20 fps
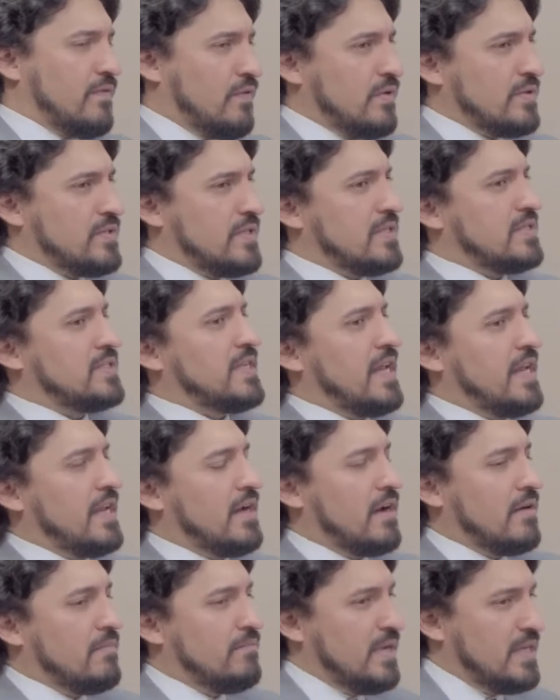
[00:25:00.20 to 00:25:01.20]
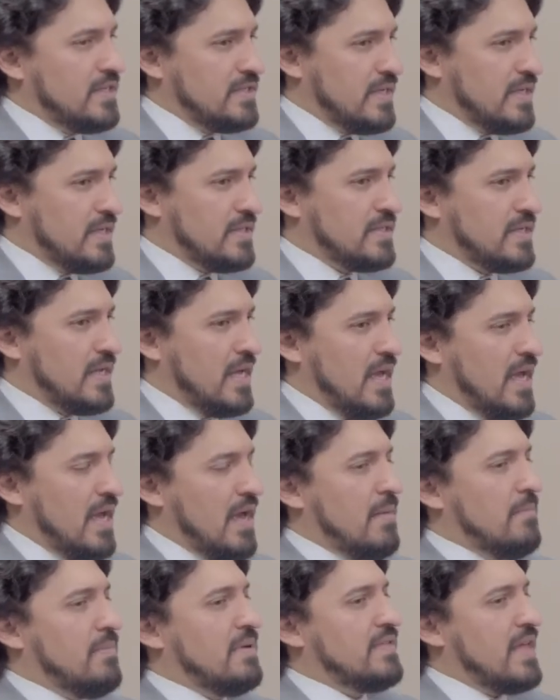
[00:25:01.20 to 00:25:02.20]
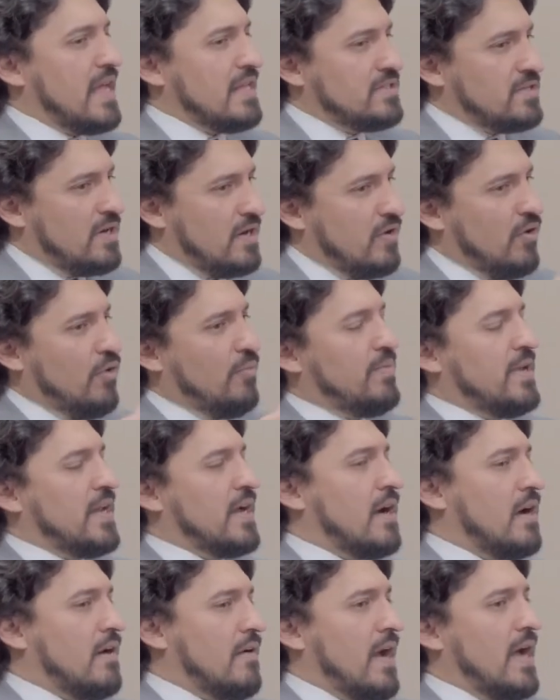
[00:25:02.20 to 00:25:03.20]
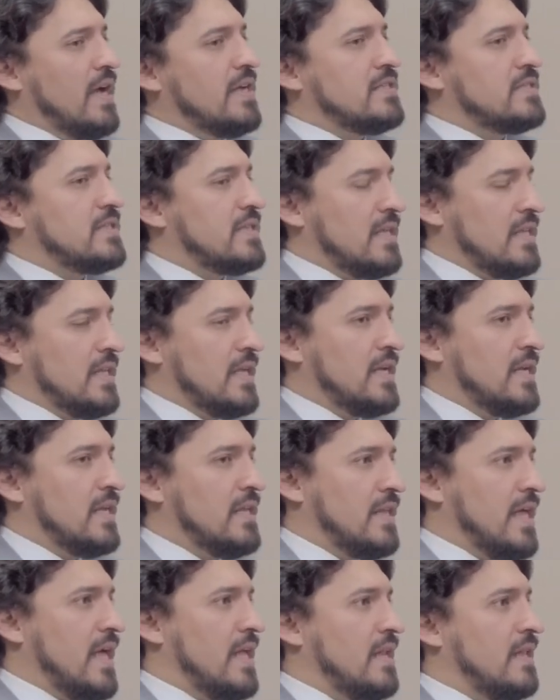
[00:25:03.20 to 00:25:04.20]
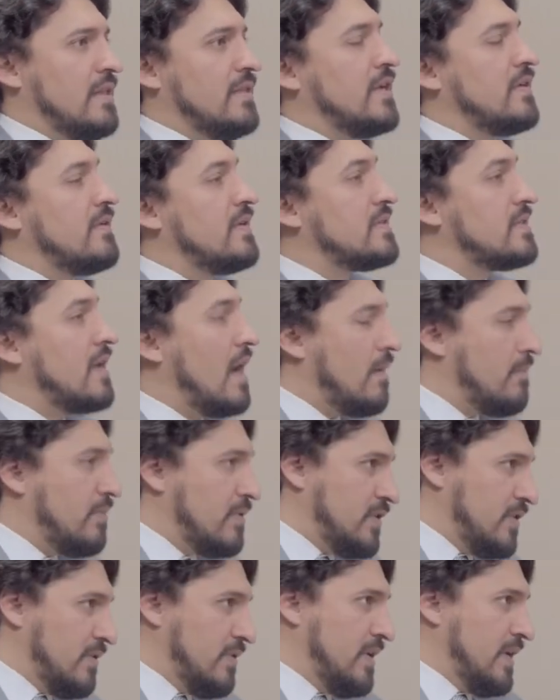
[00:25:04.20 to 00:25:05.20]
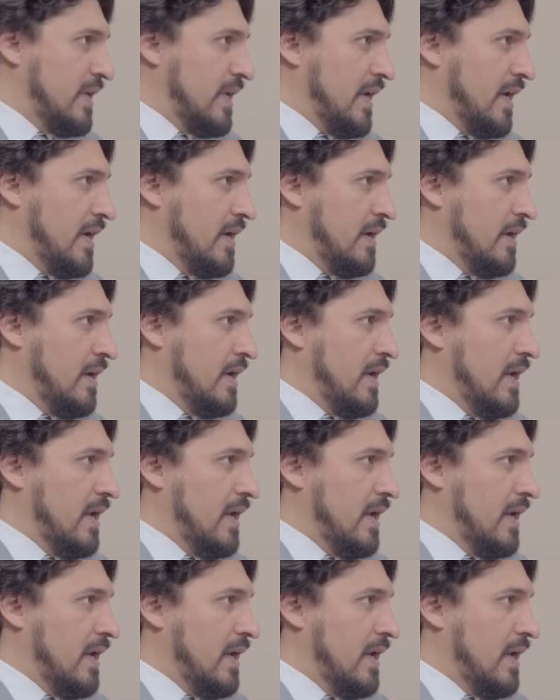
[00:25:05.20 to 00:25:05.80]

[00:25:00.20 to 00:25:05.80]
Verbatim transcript: course sustaining our business, but that started opening our eyes, Lena, that there is opportunity here.